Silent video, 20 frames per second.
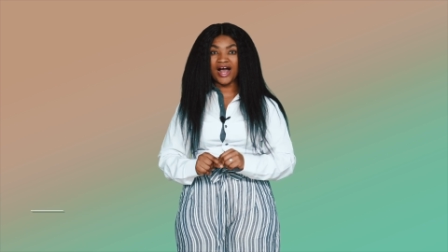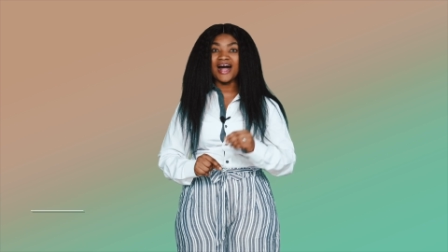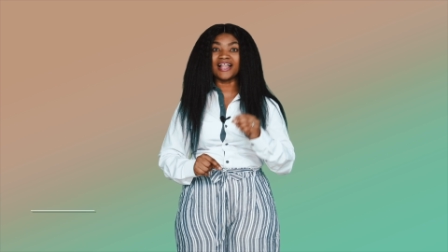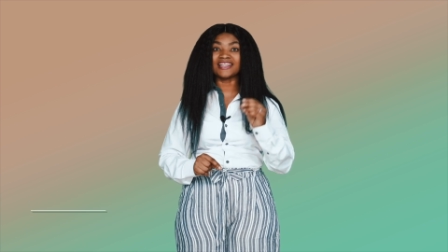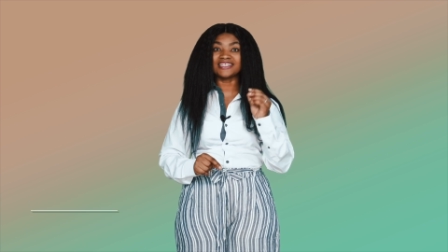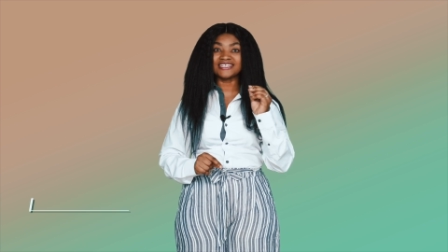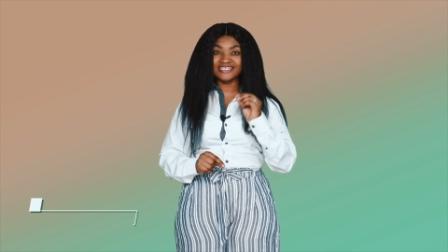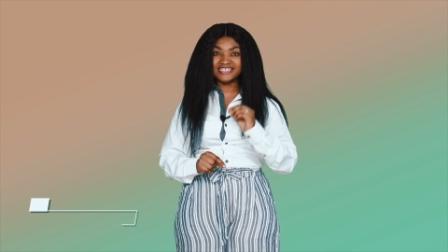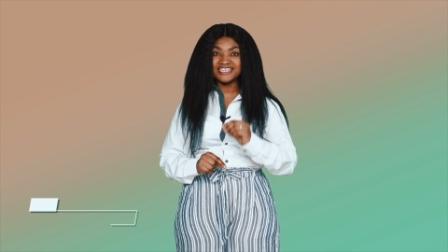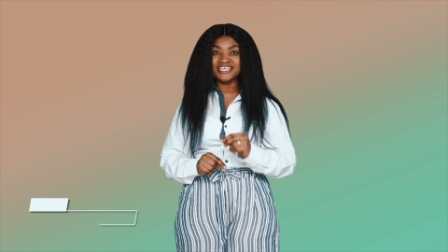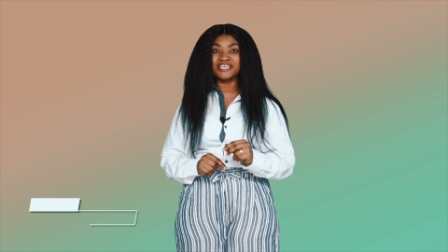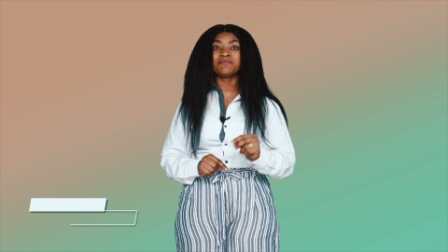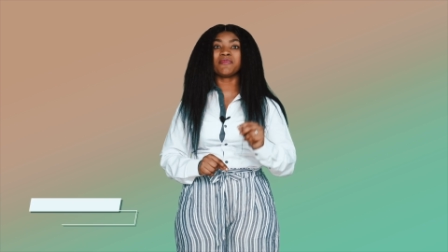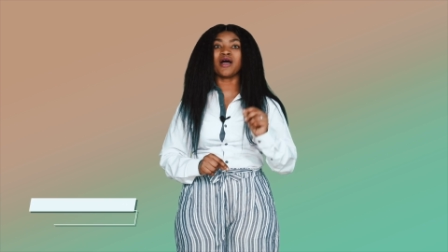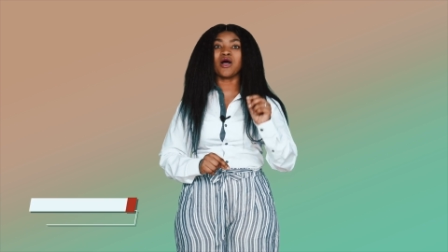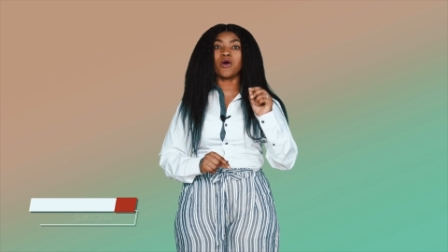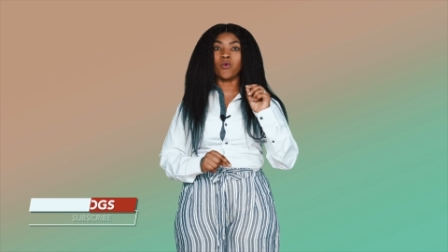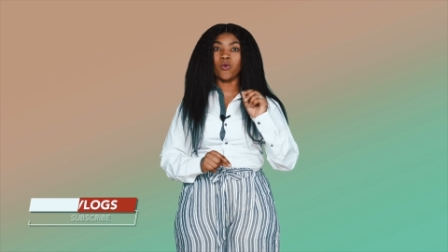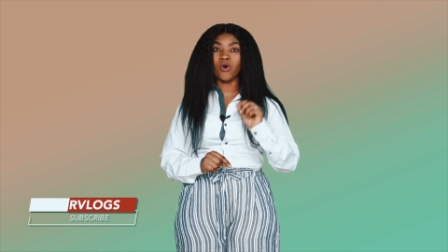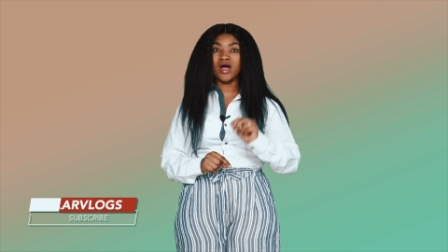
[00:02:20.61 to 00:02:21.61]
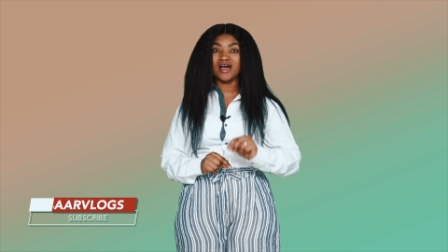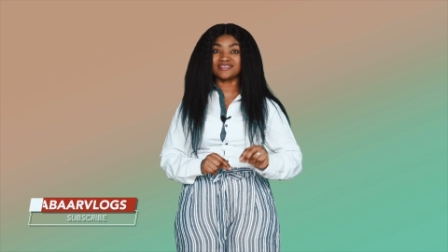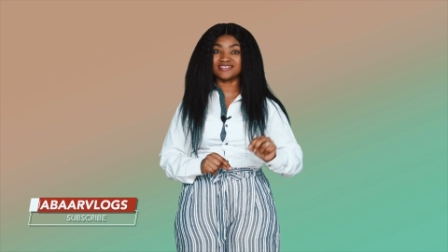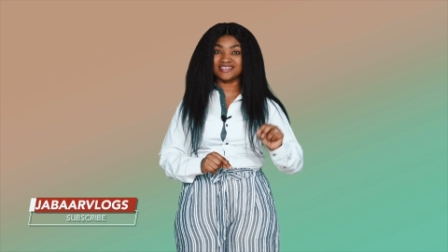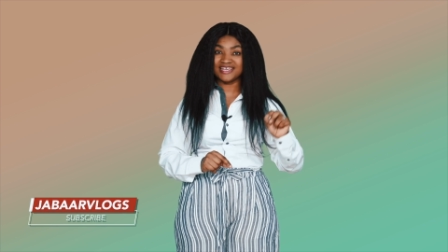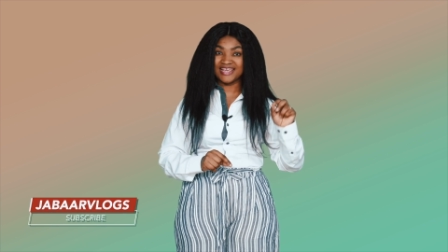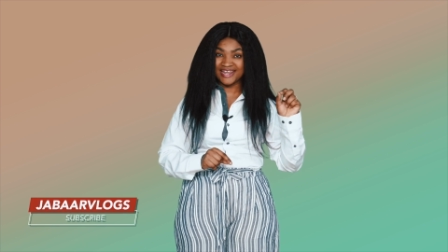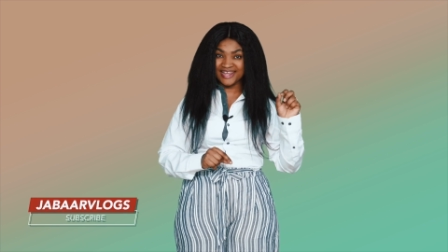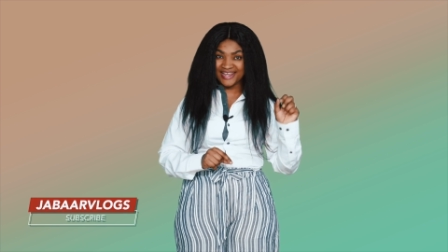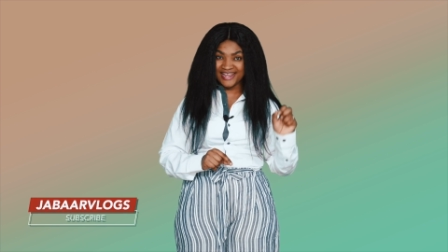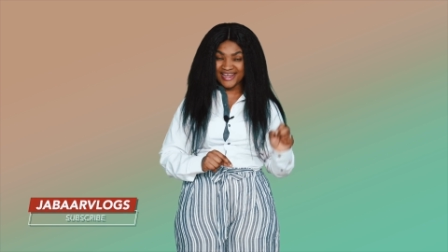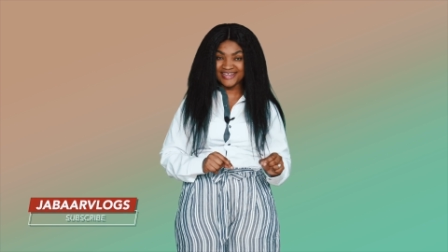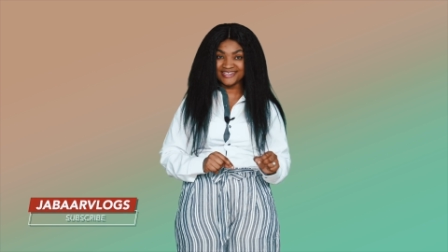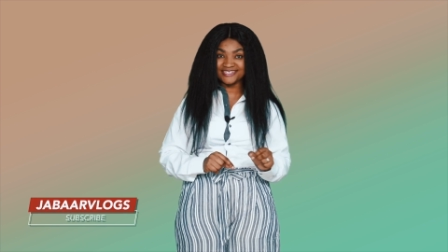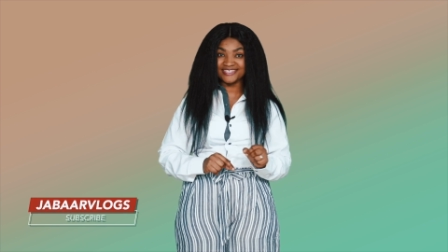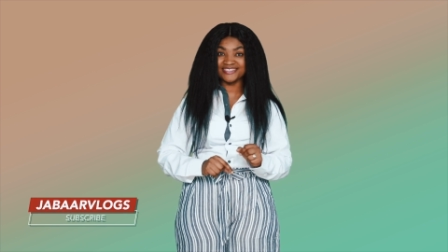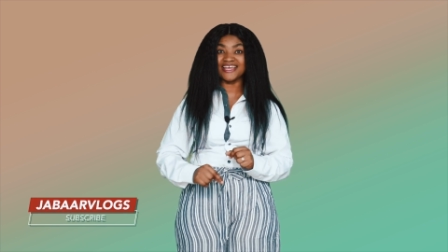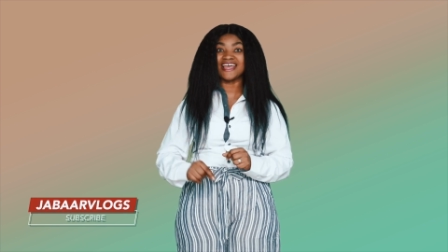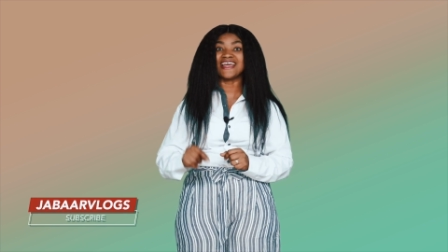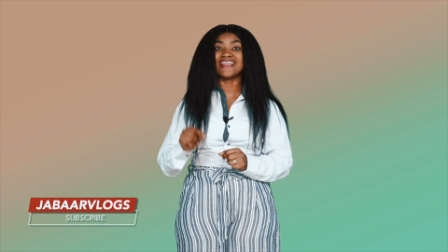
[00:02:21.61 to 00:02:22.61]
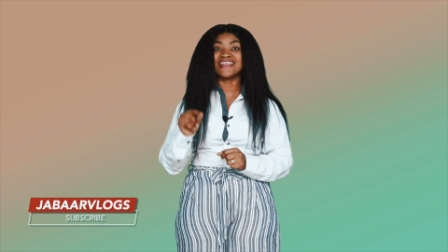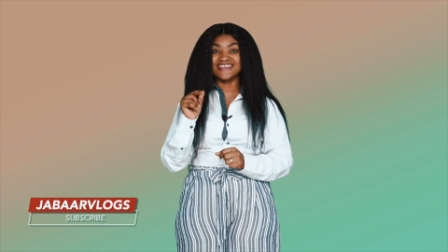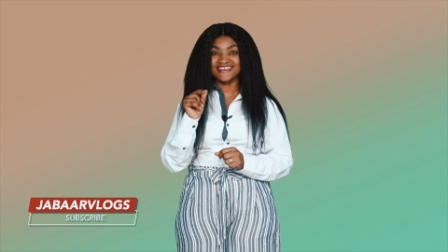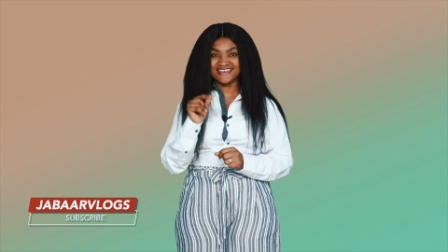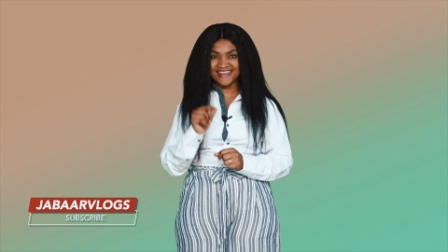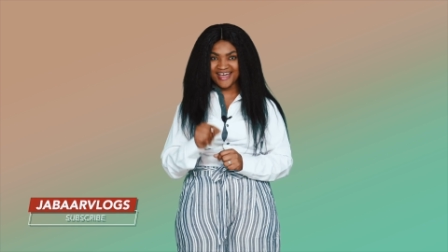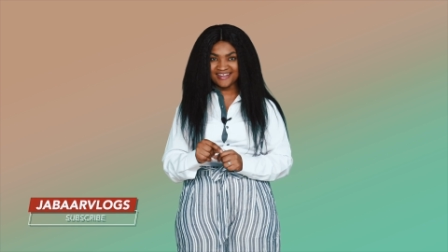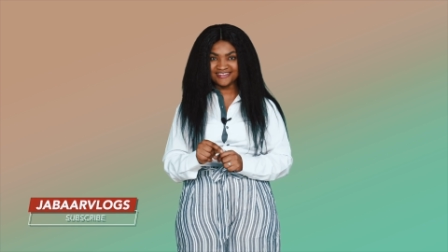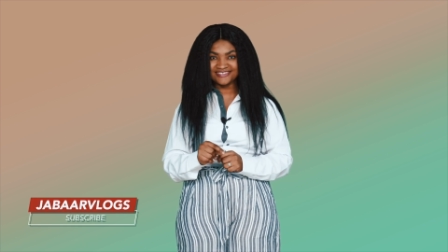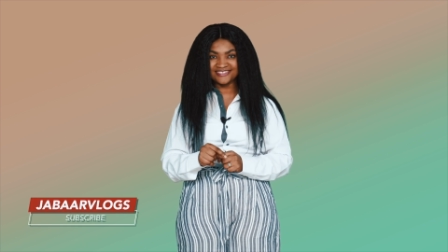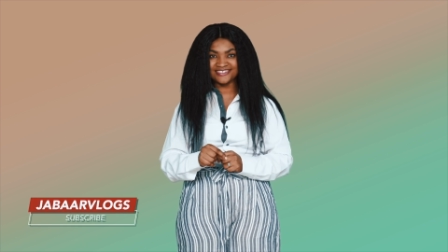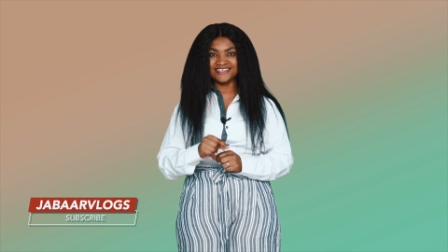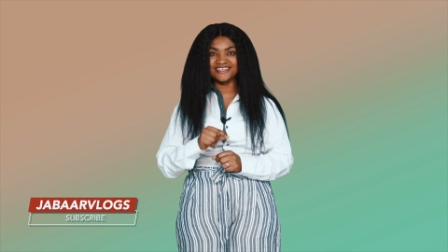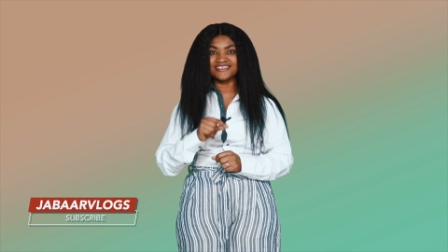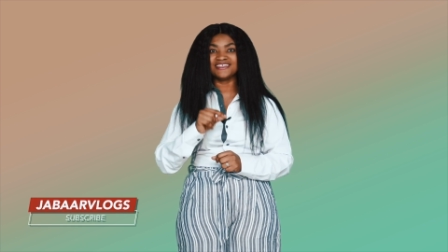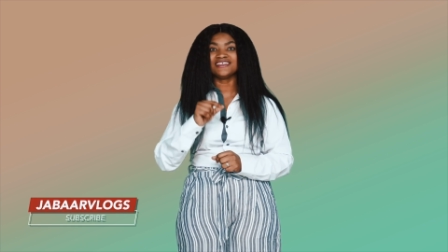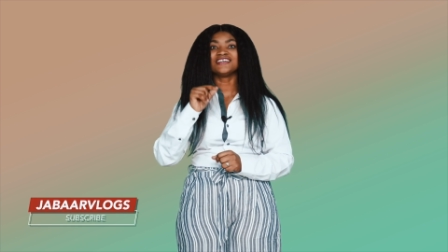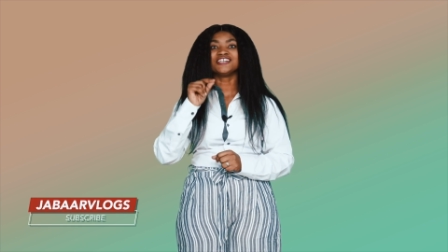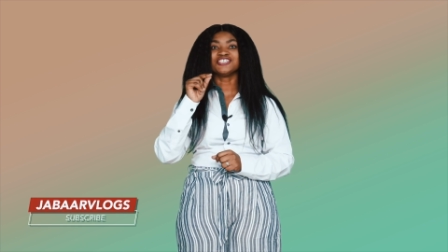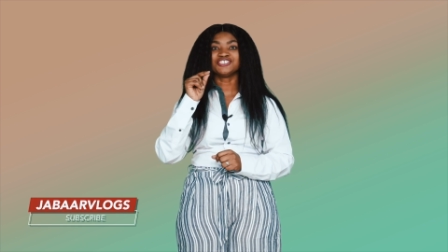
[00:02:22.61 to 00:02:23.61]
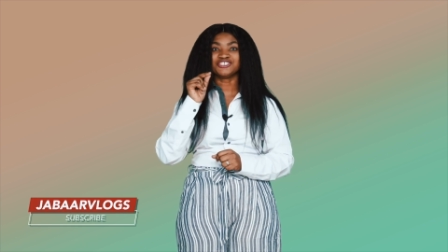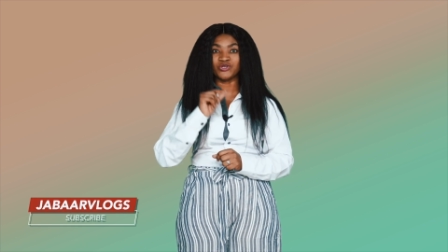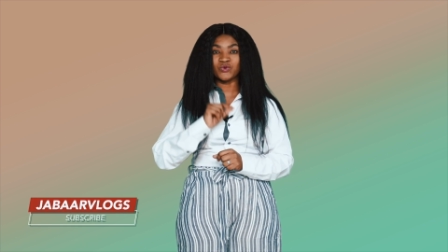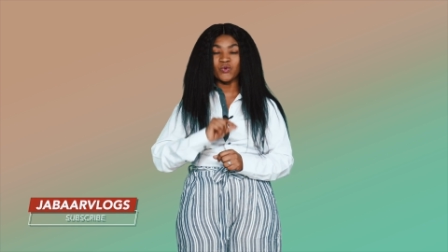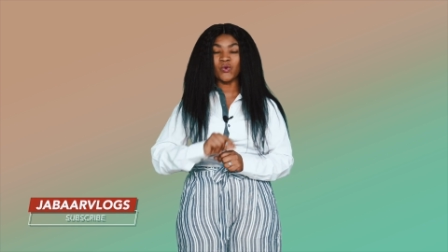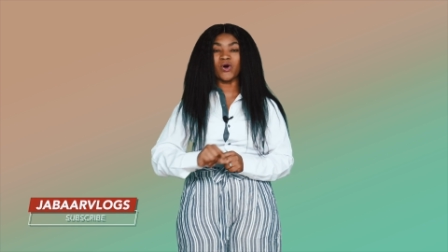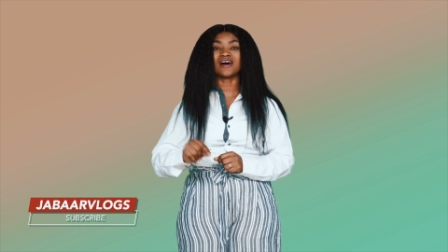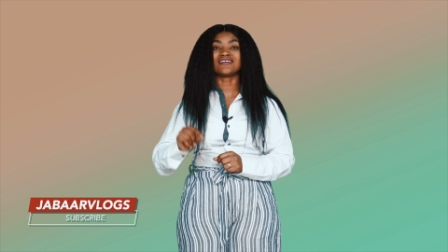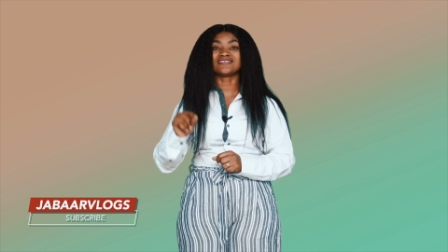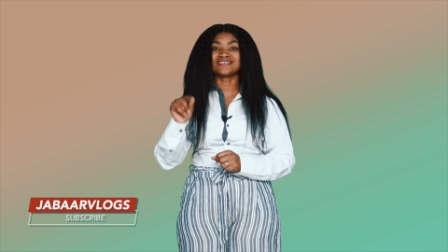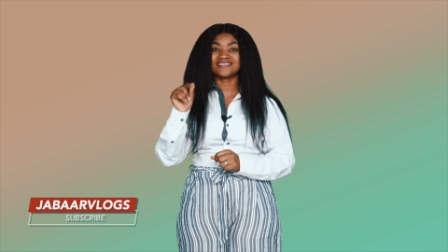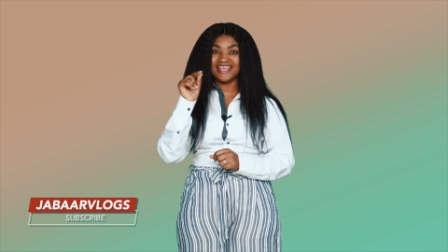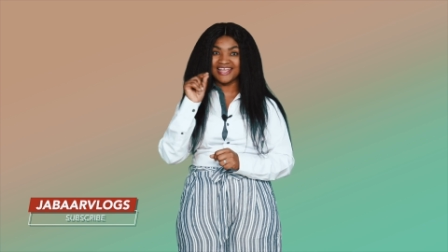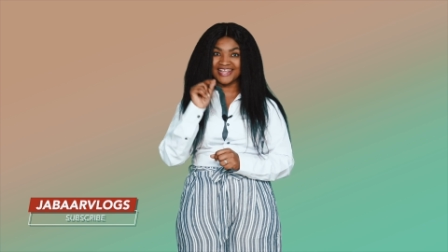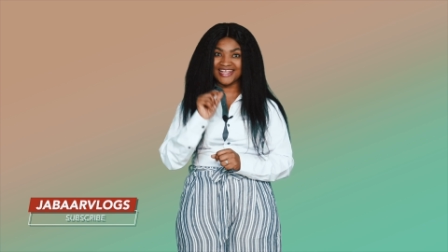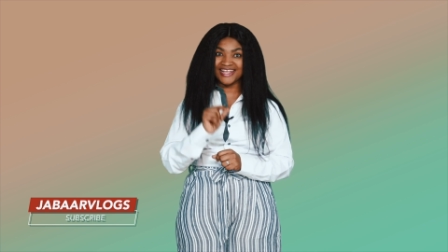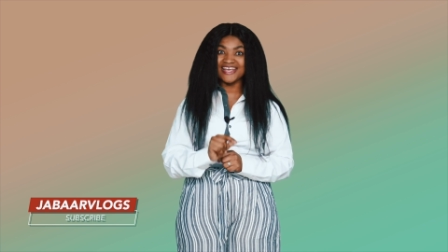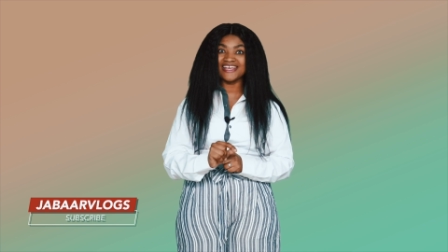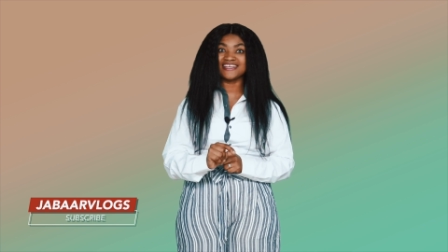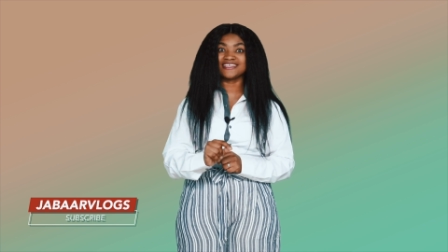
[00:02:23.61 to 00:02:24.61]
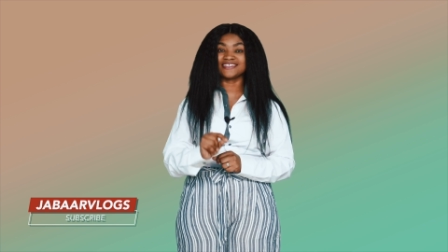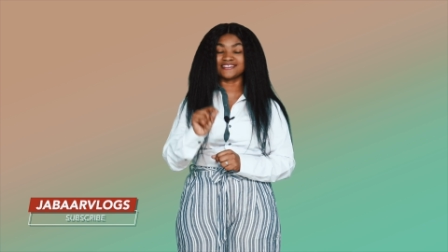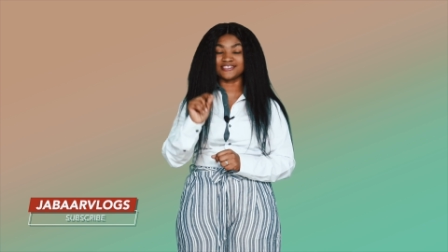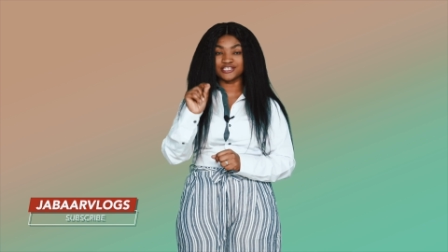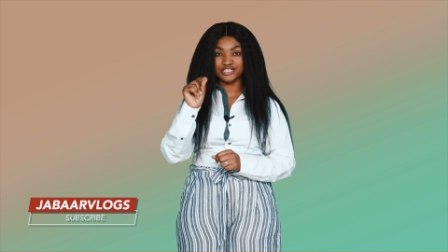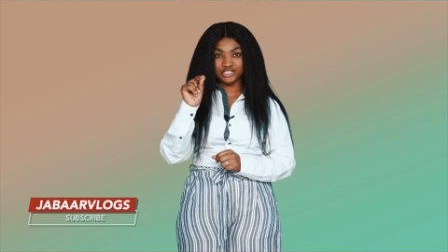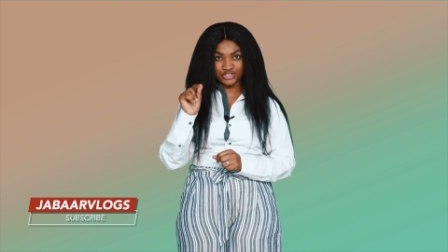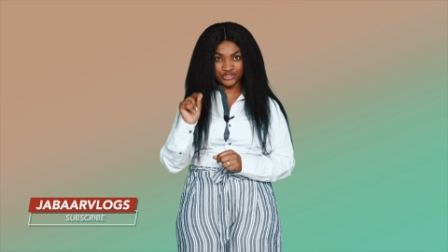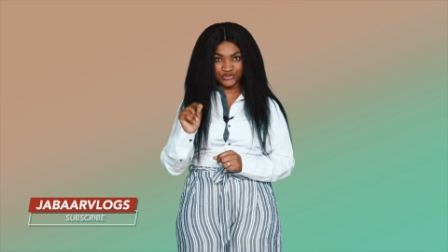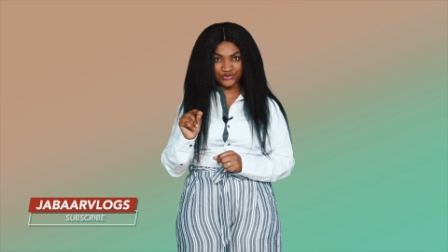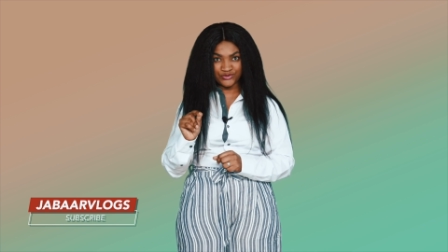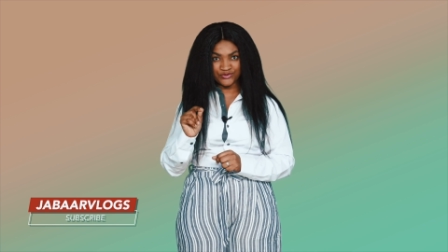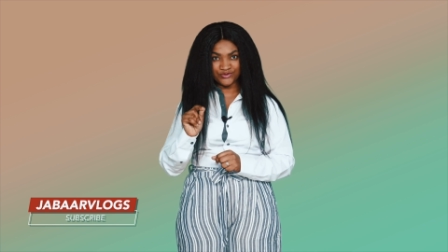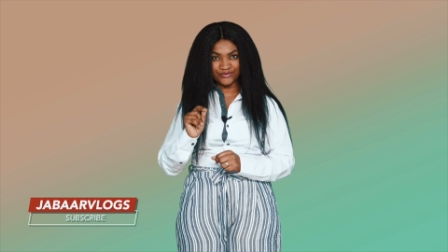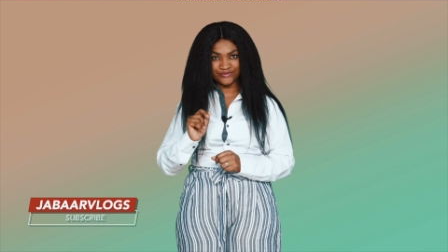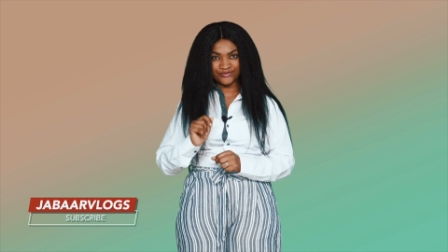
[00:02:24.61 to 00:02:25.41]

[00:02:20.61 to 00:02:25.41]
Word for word: Alikiba was a guest and Nandy, she was a guest too.